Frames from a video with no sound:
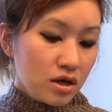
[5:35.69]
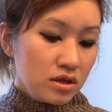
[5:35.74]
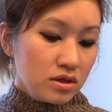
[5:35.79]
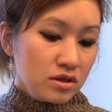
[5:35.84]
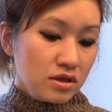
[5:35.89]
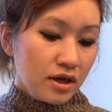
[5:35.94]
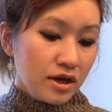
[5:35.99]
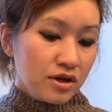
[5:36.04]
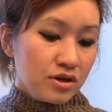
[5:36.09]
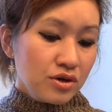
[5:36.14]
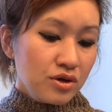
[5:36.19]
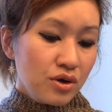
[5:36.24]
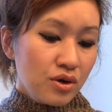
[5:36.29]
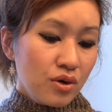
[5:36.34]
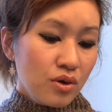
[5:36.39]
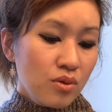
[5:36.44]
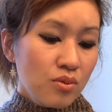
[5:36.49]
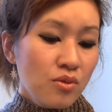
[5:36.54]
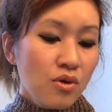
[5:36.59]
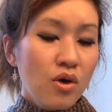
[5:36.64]

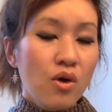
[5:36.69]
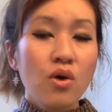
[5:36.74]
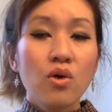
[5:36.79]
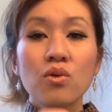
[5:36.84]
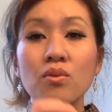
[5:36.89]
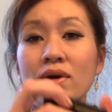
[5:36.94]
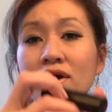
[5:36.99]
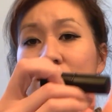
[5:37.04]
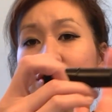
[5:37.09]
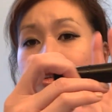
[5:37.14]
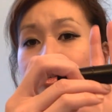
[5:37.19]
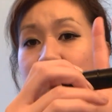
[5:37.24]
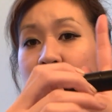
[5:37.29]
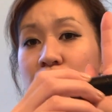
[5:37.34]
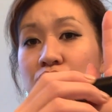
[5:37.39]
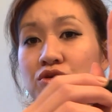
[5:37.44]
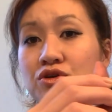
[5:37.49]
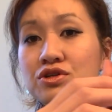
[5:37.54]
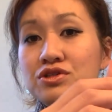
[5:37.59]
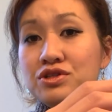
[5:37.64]
Lancome Oh My
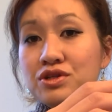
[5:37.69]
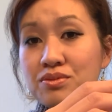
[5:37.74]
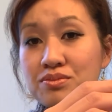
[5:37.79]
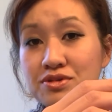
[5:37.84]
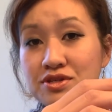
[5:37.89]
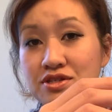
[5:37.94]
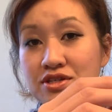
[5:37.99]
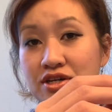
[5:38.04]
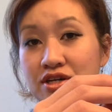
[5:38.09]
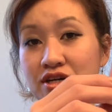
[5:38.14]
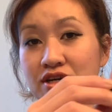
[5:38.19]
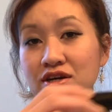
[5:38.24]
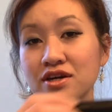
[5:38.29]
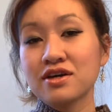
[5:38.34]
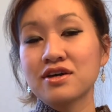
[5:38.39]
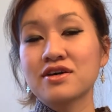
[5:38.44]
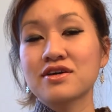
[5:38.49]
Shimmer lipstick.